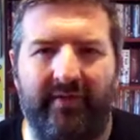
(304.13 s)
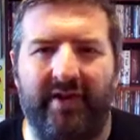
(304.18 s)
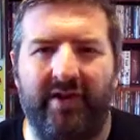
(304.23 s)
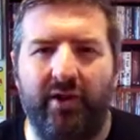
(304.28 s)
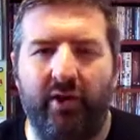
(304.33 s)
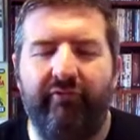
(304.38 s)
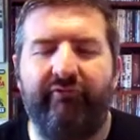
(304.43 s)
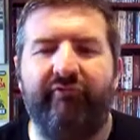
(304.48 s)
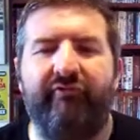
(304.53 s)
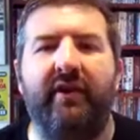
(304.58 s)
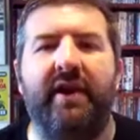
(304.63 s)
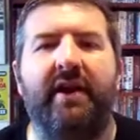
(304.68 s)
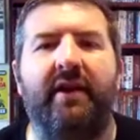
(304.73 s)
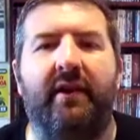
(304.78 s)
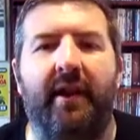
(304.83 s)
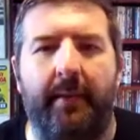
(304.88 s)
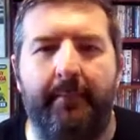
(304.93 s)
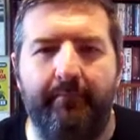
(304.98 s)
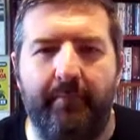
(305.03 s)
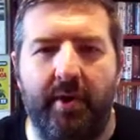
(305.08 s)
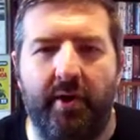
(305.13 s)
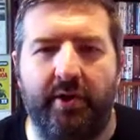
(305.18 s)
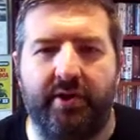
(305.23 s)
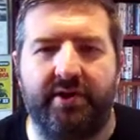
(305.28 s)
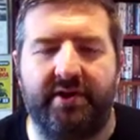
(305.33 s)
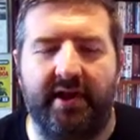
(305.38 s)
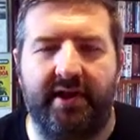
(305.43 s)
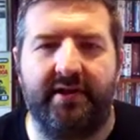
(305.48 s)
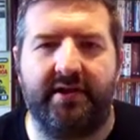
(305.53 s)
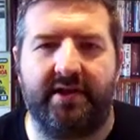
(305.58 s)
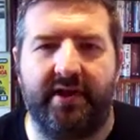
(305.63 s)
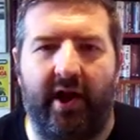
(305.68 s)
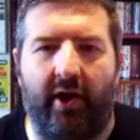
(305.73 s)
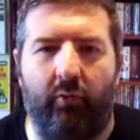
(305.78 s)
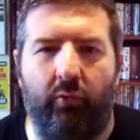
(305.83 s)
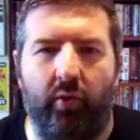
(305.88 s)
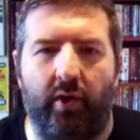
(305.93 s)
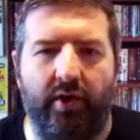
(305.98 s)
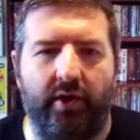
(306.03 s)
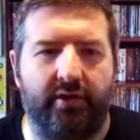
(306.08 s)
you feel immersed into that
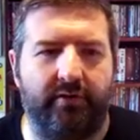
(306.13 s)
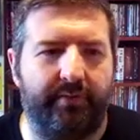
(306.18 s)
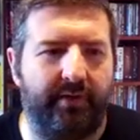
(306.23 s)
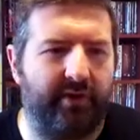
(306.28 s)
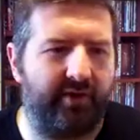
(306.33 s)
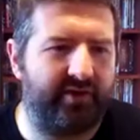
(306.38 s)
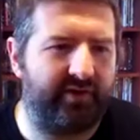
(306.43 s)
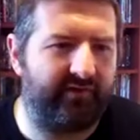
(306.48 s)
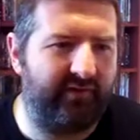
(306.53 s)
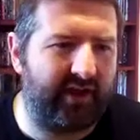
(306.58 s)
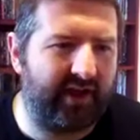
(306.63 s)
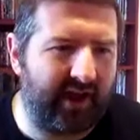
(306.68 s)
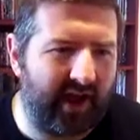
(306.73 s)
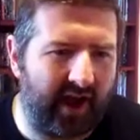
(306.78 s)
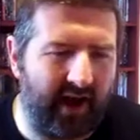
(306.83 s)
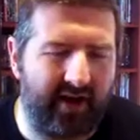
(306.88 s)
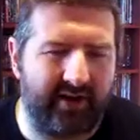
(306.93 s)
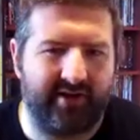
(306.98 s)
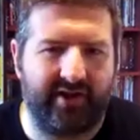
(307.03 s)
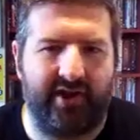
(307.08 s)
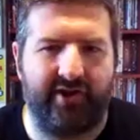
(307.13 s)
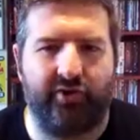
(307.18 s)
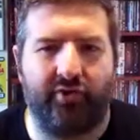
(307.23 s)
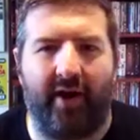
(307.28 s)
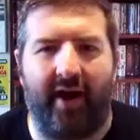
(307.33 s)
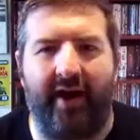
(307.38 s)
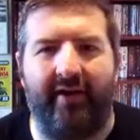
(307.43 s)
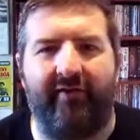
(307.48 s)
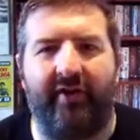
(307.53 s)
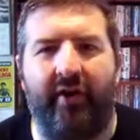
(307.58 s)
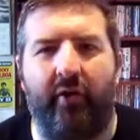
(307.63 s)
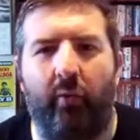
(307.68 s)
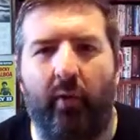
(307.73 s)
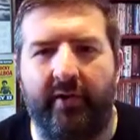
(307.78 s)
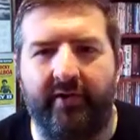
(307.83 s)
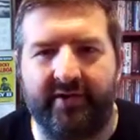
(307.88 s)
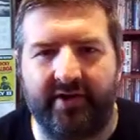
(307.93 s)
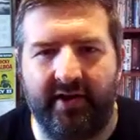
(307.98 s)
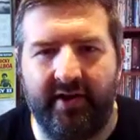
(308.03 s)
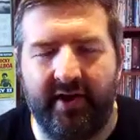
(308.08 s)
world because of the cars they're driving are the
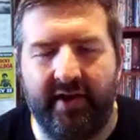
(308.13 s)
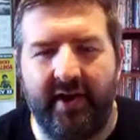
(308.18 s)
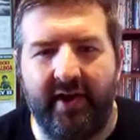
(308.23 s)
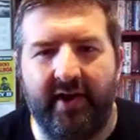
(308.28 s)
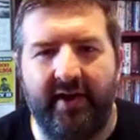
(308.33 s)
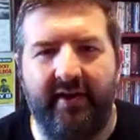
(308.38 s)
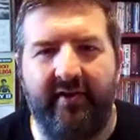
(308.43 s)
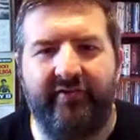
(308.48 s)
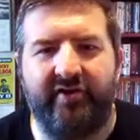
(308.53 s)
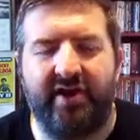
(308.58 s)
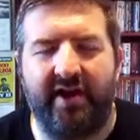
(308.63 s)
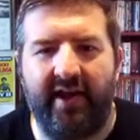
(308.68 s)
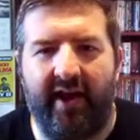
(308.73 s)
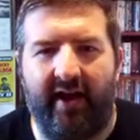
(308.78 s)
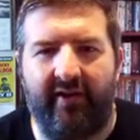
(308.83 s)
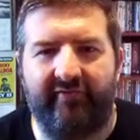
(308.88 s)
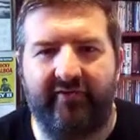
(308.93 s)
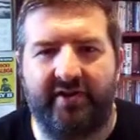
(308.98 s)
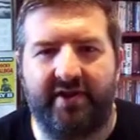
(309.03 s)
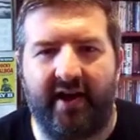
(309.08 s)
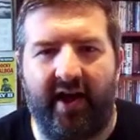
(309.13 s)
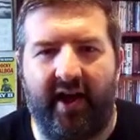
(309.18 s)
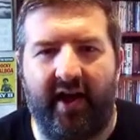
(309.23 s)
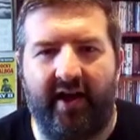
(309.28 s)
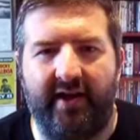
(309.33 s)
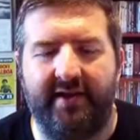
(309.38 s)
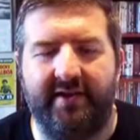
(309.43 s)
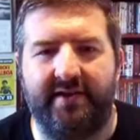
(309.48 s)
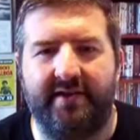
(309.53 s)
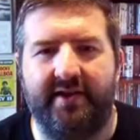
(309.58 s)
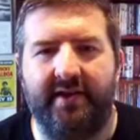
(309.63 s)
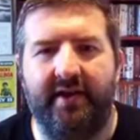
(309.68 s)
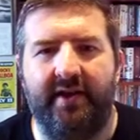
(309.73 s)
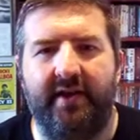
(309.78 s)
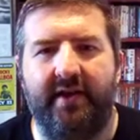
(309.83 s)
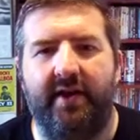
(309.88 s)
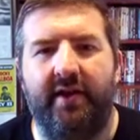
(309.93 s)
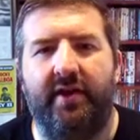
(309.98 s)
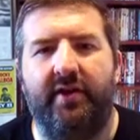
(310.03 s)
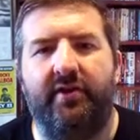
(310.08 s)
ones that you've seen advertised.
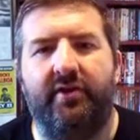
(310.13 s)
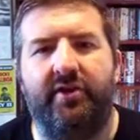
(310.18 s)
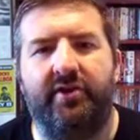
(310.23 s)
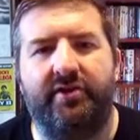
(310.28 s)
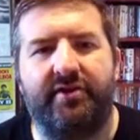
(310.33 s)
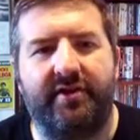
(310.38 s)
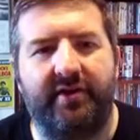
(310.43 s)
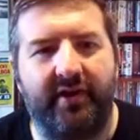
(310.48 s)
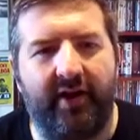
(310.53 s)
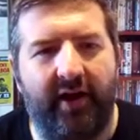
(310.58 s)
There's